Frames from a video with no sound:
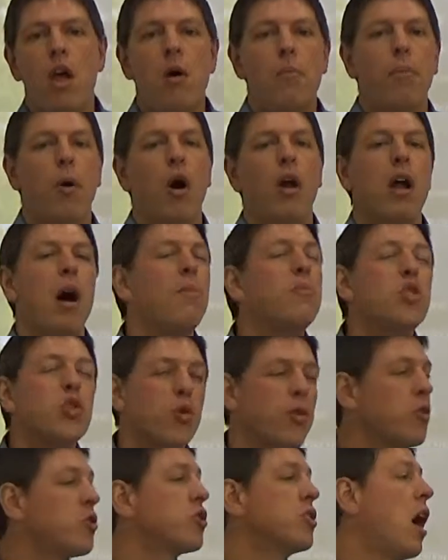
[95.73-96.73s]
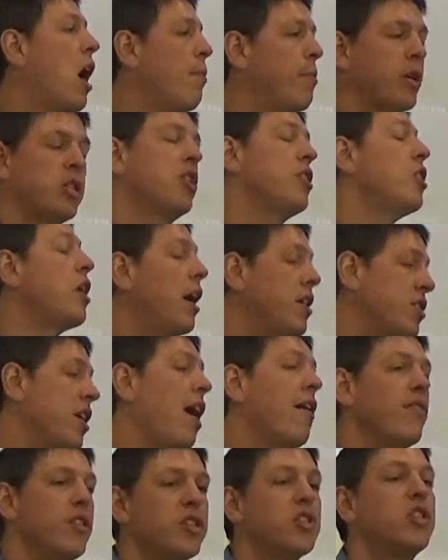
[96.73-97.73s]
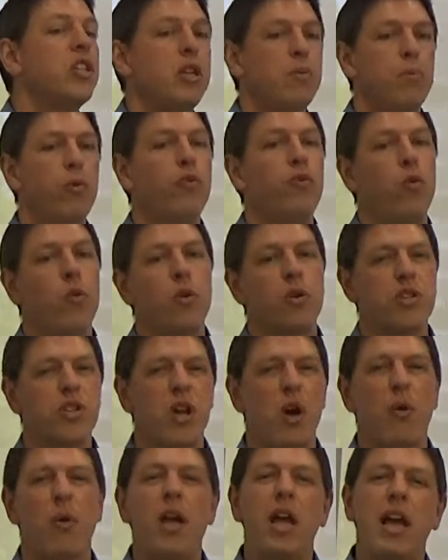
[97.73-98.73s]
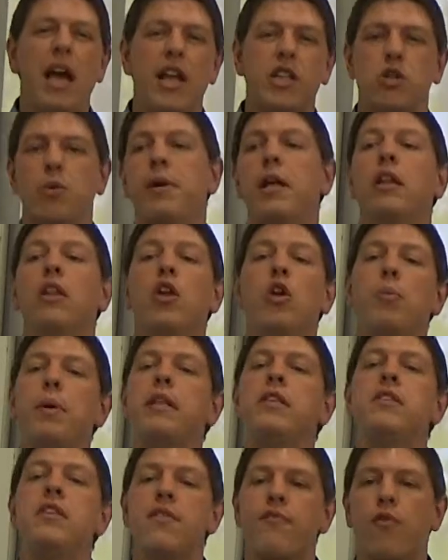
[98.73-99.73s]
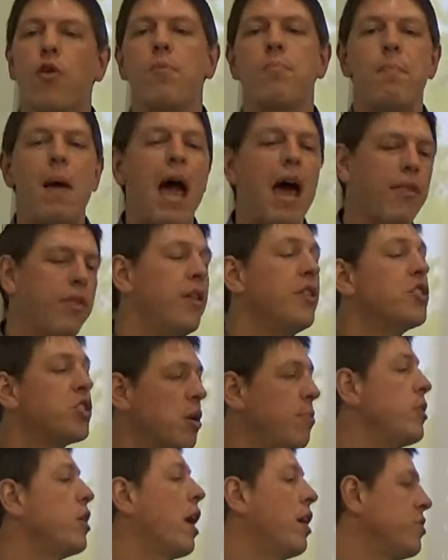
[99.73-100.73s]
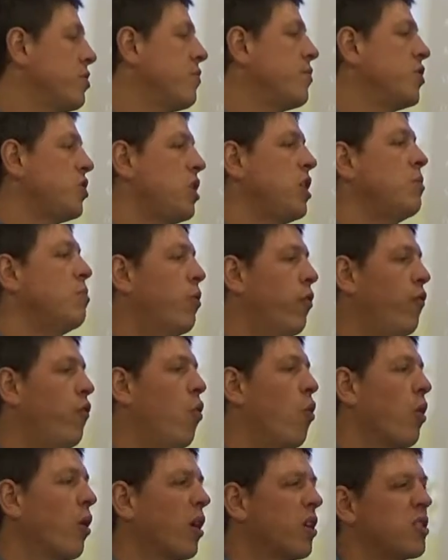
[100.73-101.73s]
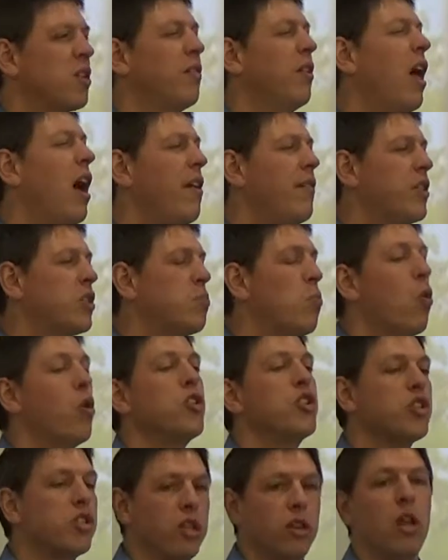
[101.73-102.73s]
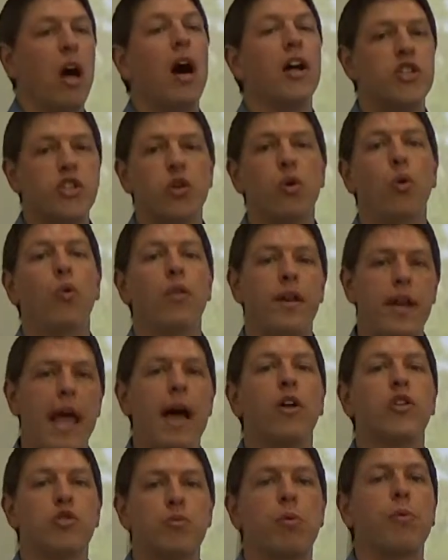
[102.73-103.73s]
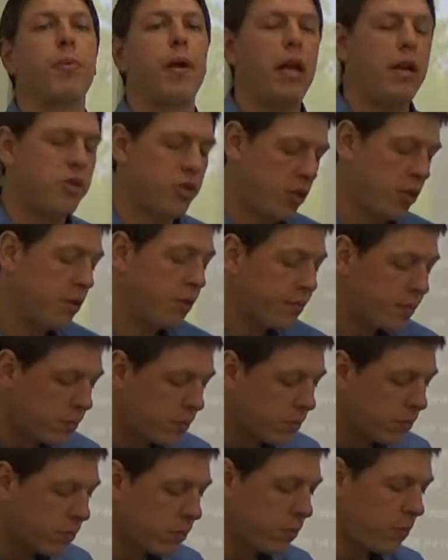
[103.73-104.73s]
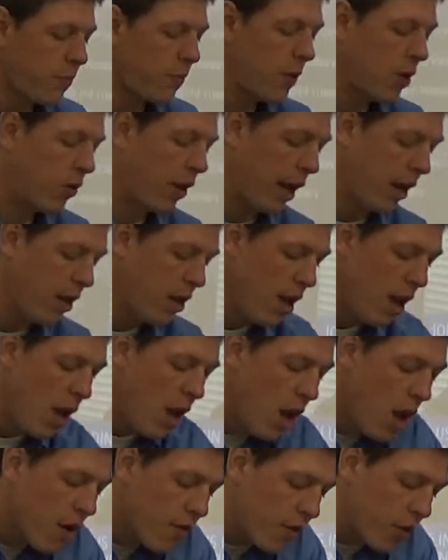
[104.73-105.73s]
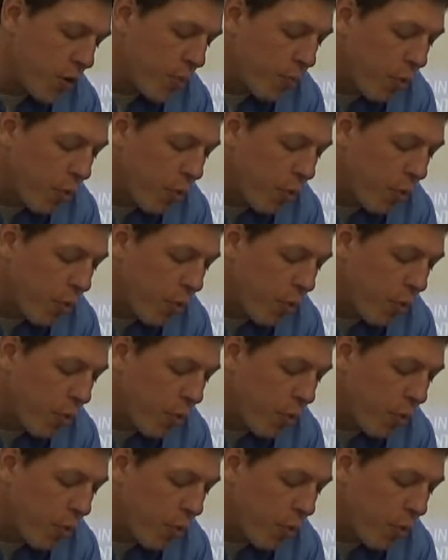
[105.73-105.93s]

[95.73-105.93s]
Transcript: but I'm sure there's topics that you guys haven't seen before. So it's going to be a little bit different math than some of you guys have seen before, because a lot of it's more just logical than algebra based. Okay. For the